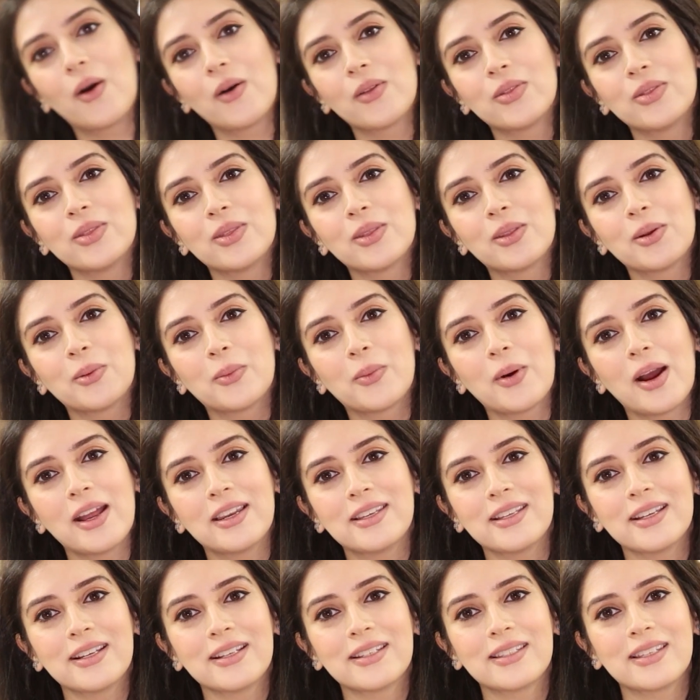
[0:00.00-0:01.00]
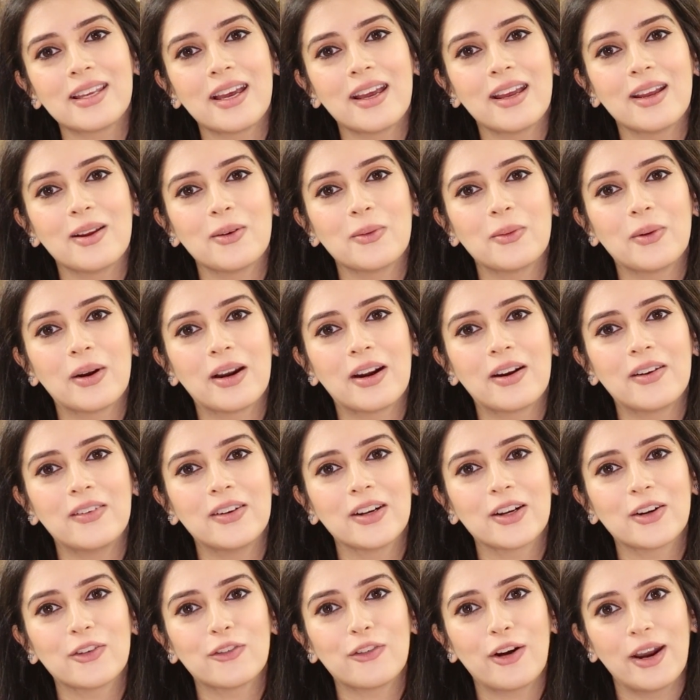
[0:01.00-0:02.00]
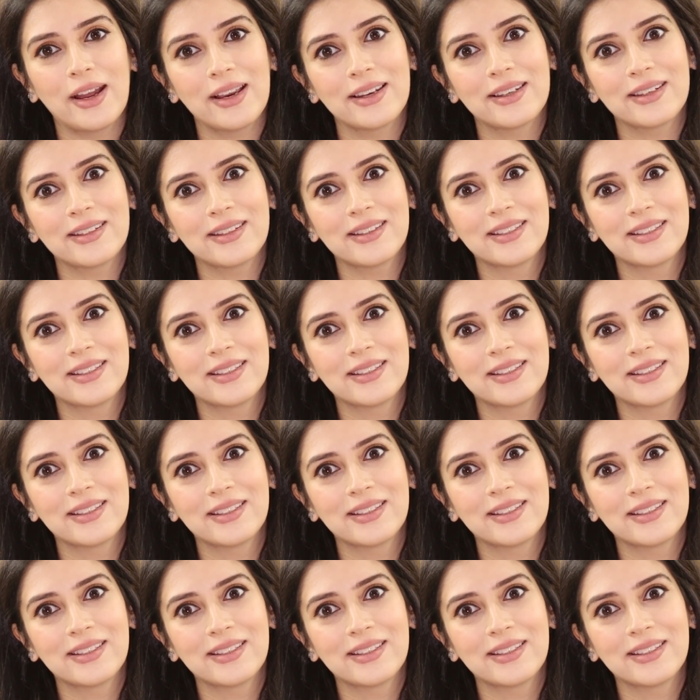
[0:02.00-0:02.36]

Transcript: on the wedding day wearing red.